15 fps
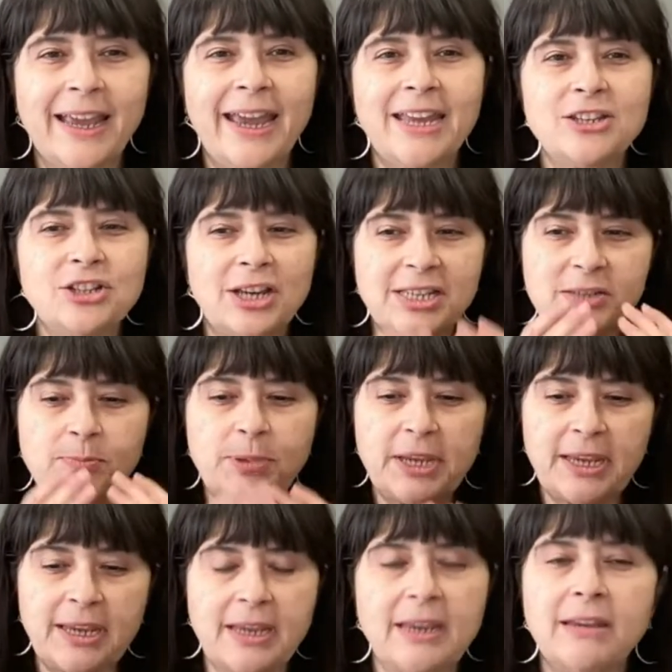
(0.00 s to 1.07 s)
and just
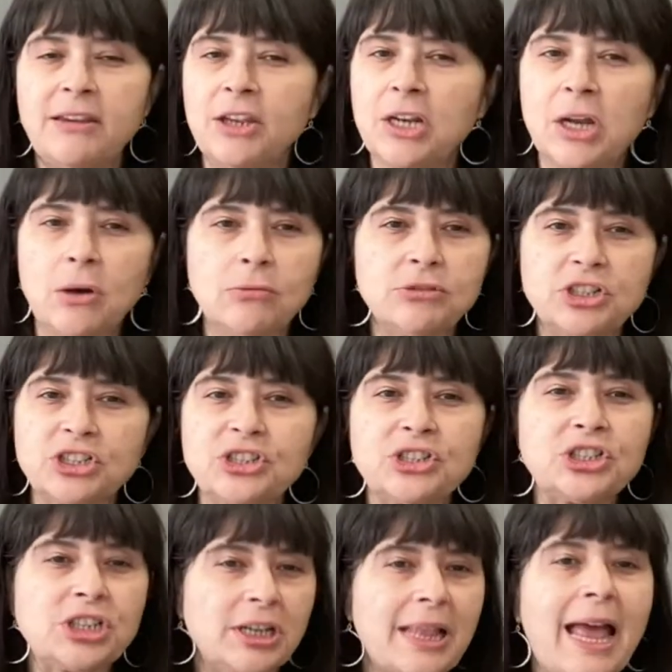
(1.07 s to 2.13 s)
be, just
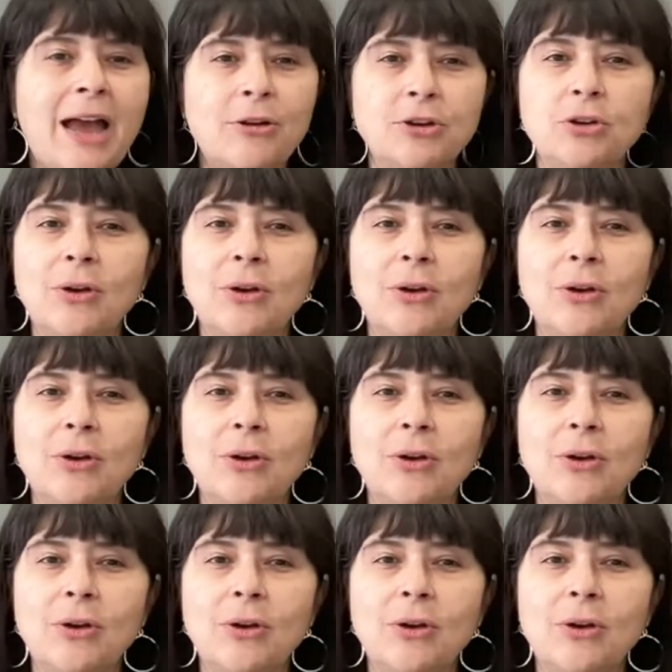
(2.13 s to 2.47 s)
chill out.